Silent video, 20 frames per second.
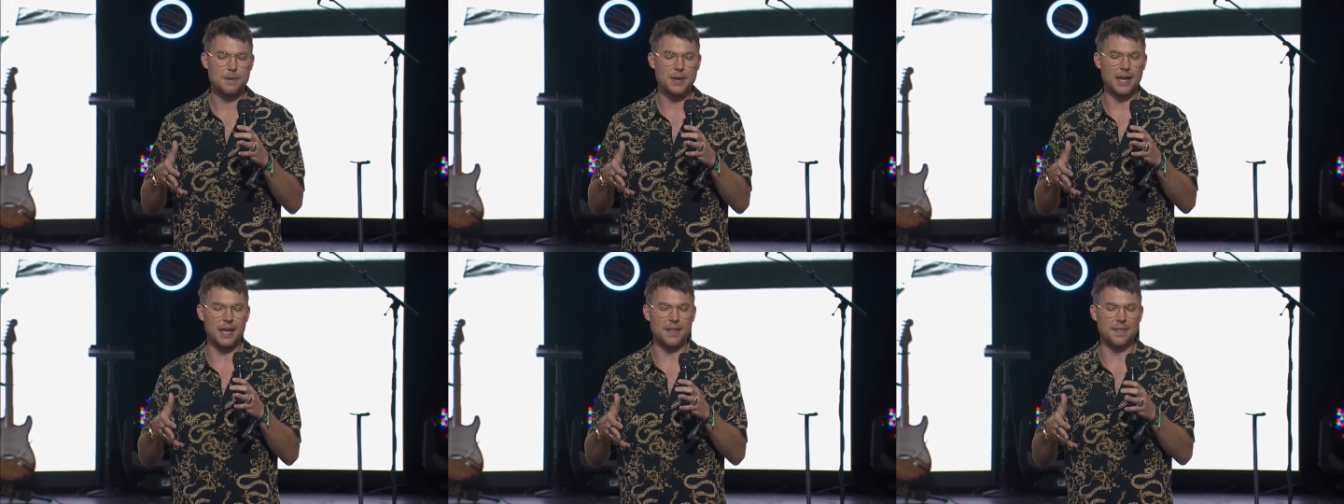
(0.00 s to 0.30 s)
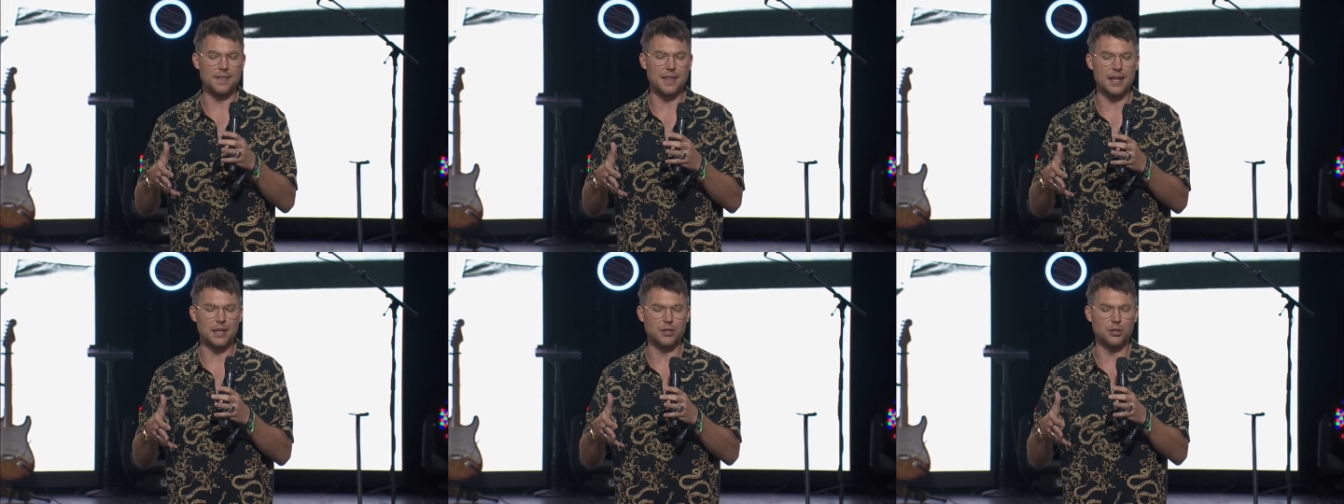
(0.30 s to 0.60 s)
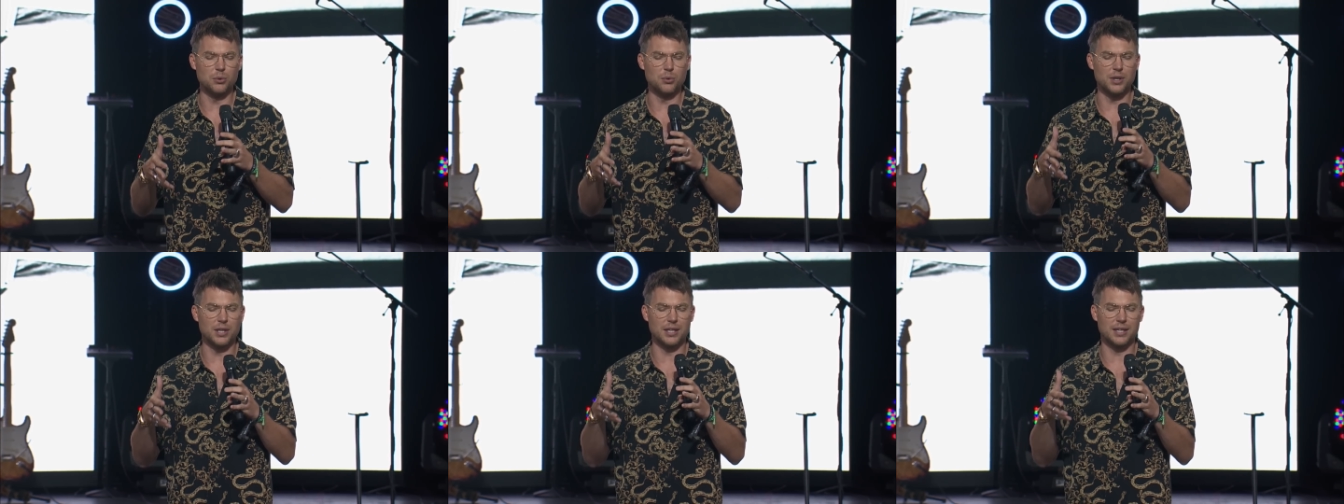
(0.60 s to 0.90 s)
and that
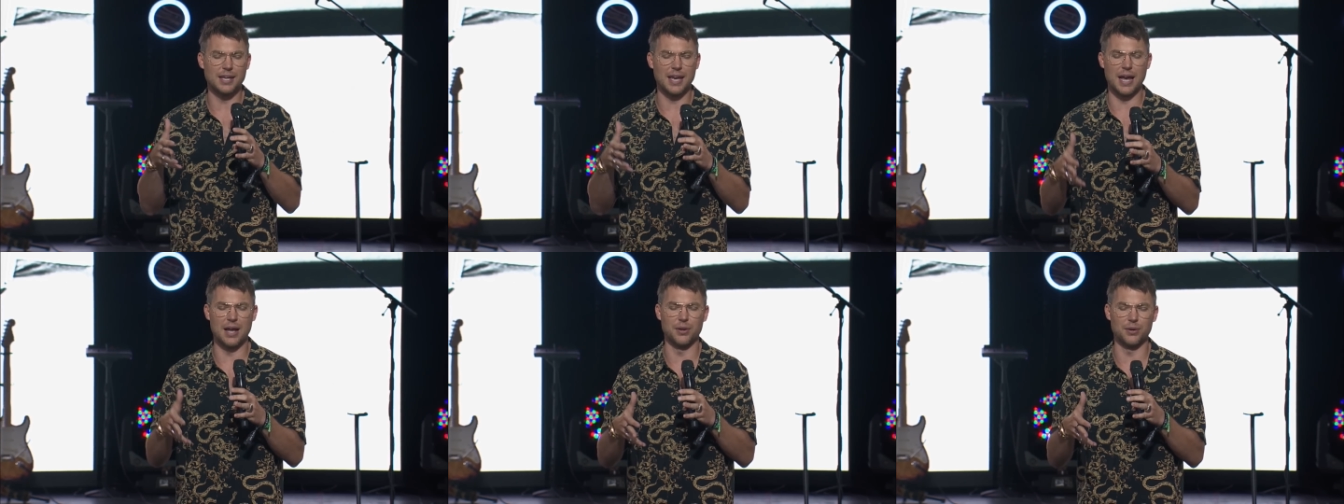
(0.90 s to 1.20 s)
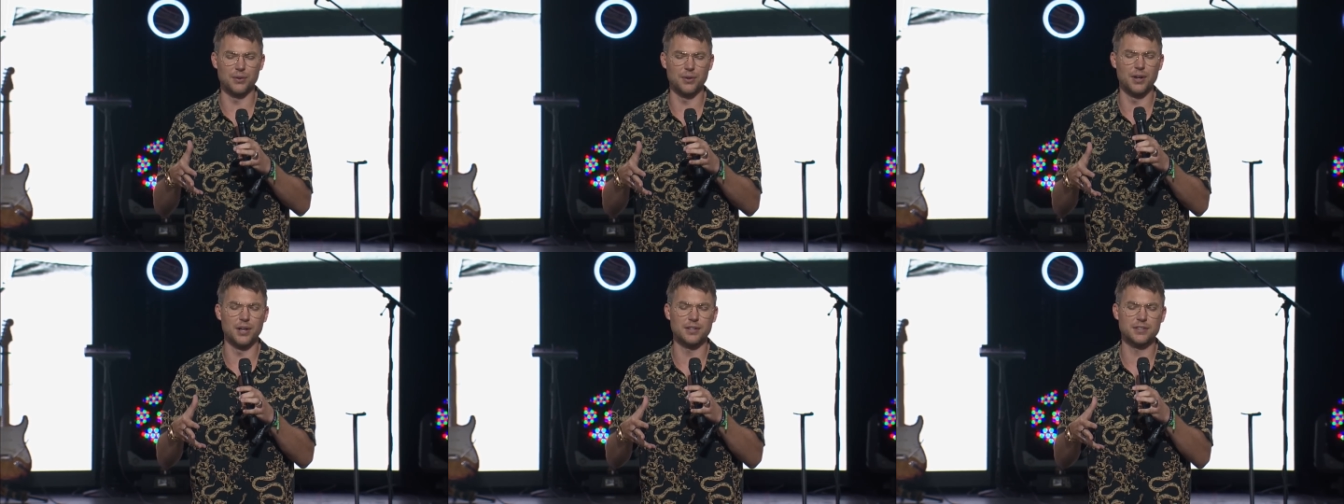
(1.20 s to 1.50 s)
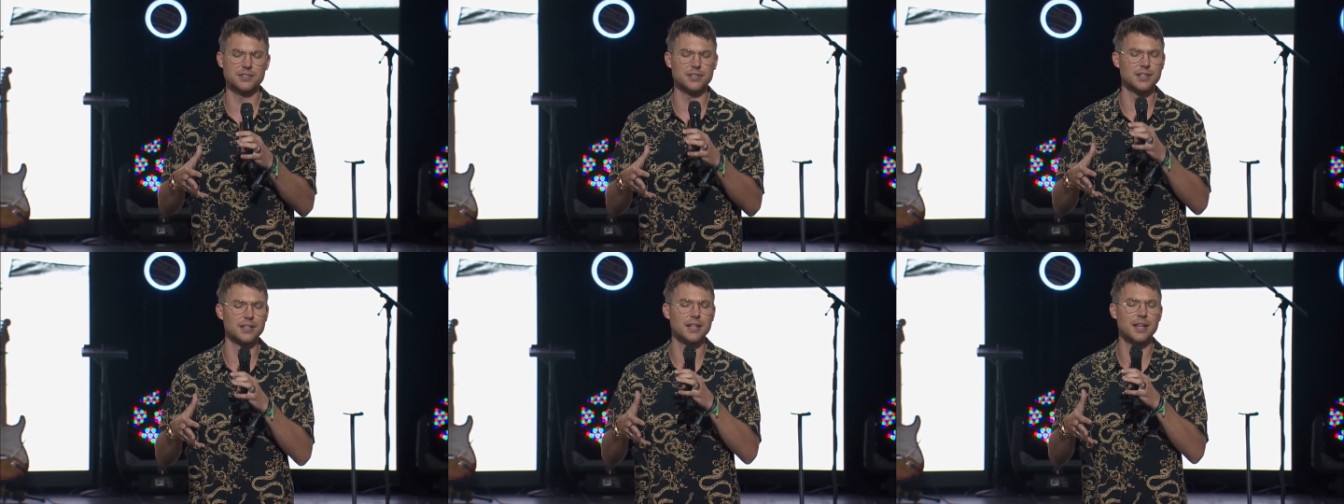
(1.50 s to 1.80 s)
you would encounter
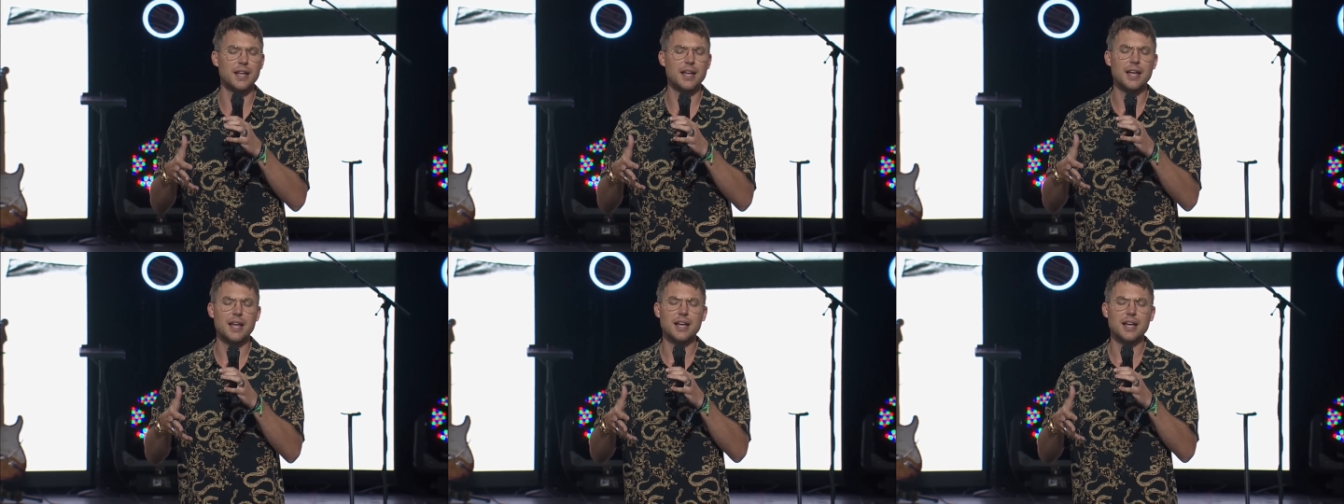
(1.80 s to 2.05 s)
us and